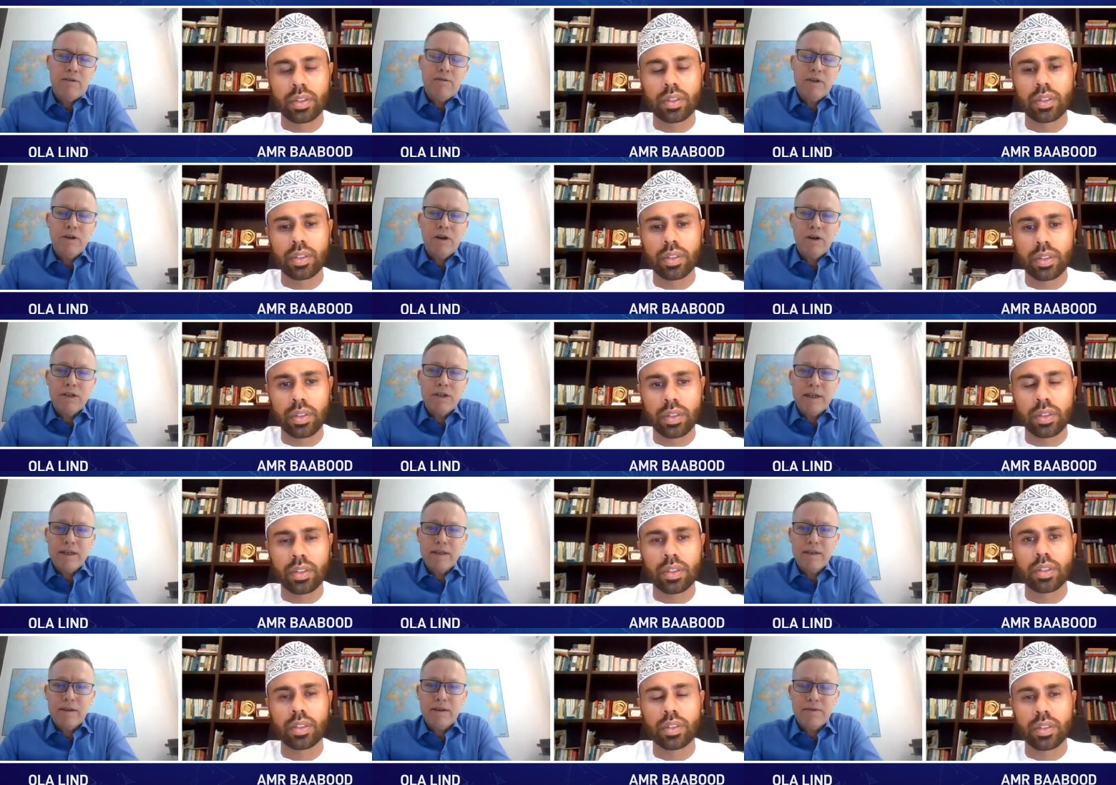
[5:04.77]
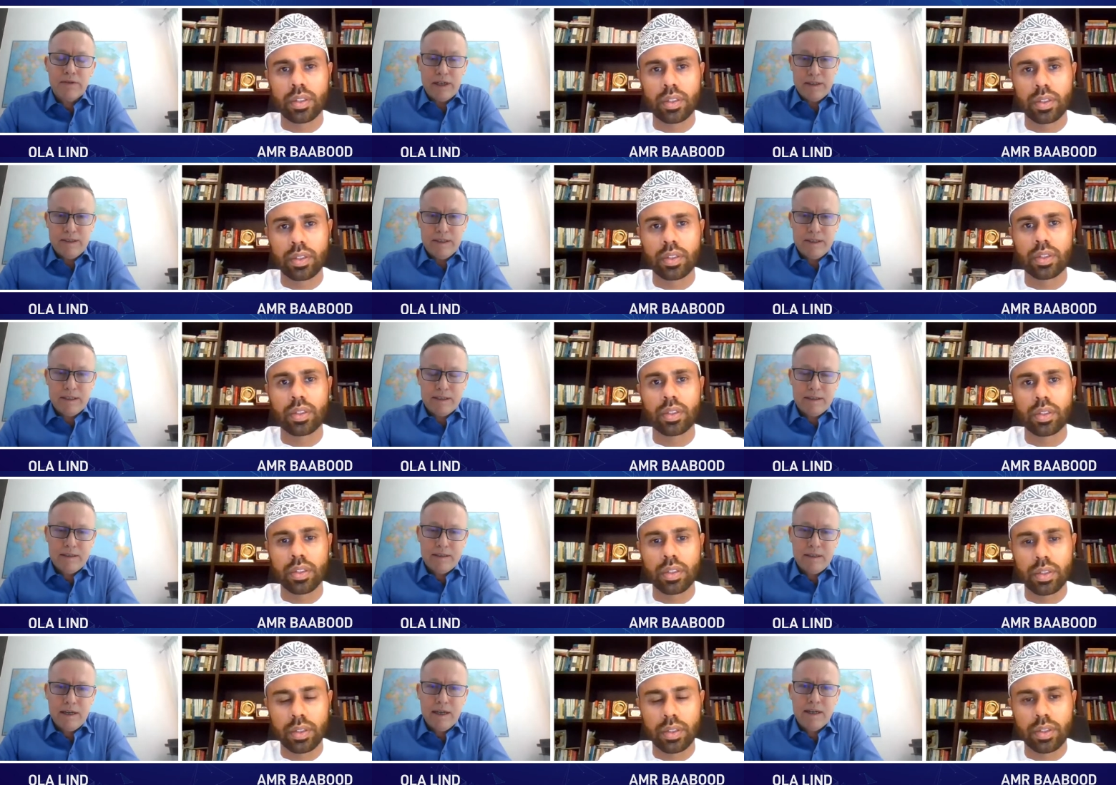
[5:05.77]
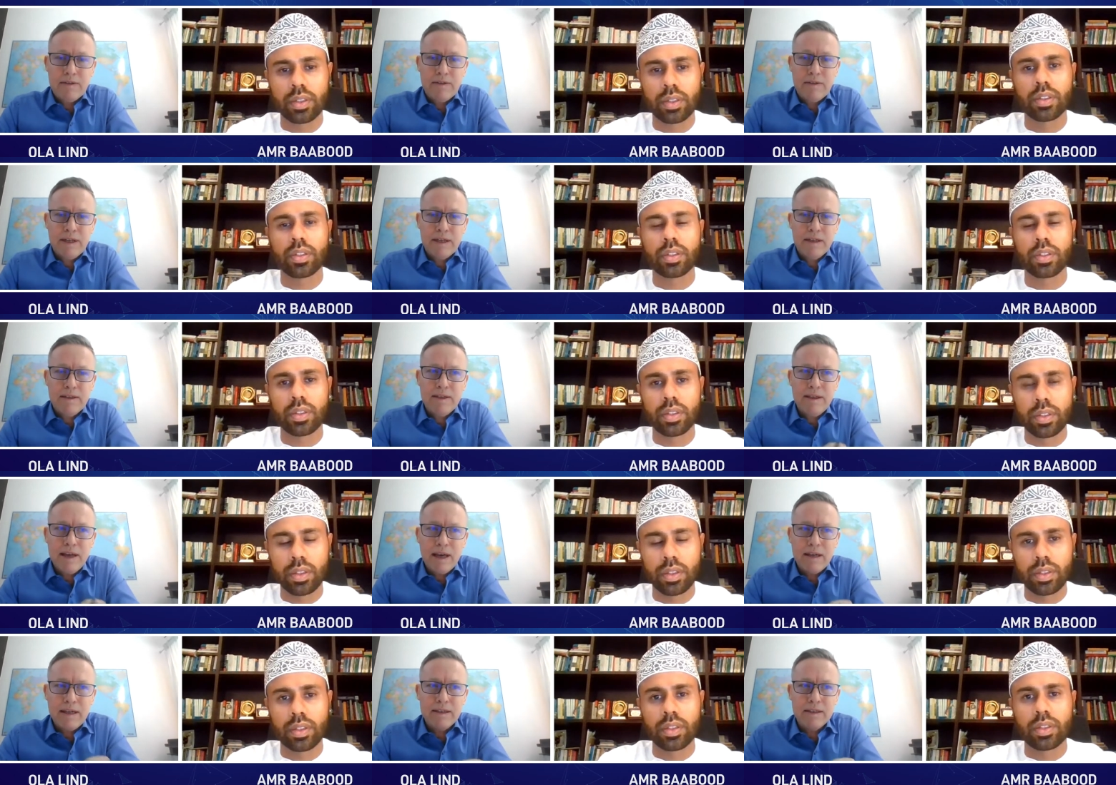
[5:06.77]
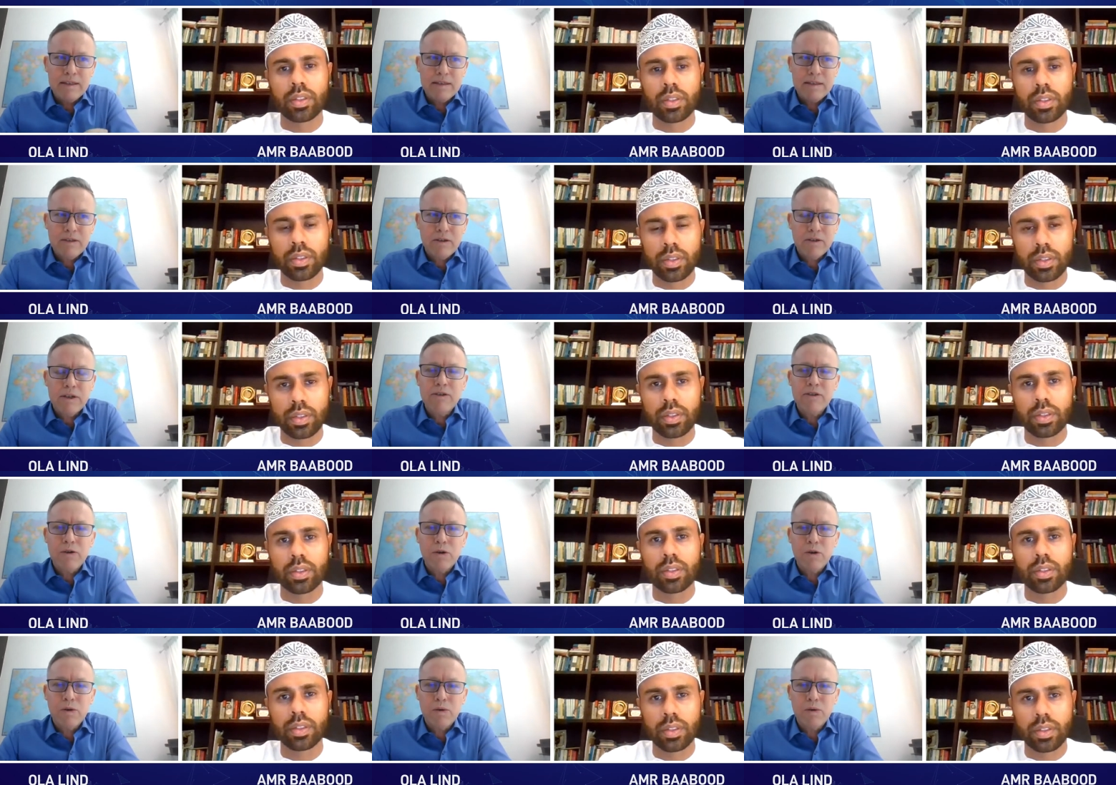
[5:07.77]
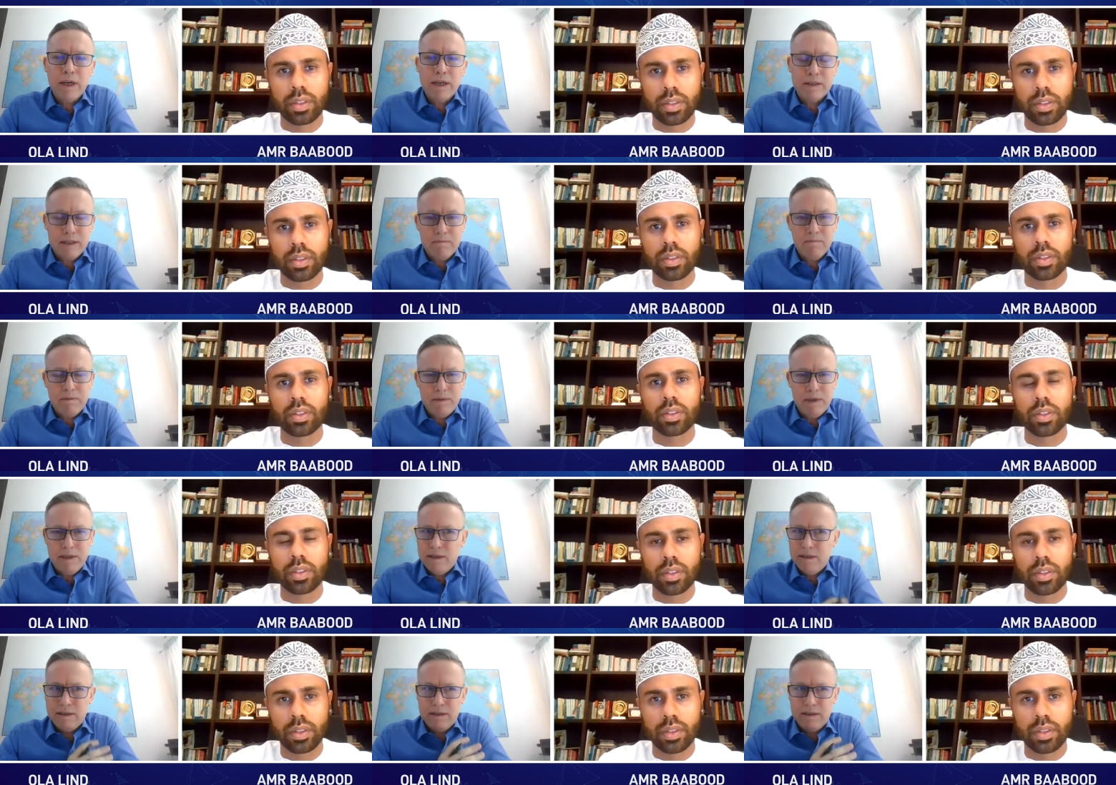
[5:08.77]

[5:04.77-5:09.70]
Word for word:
Speaker 1: regarding threats. And I think that is going to grow uh,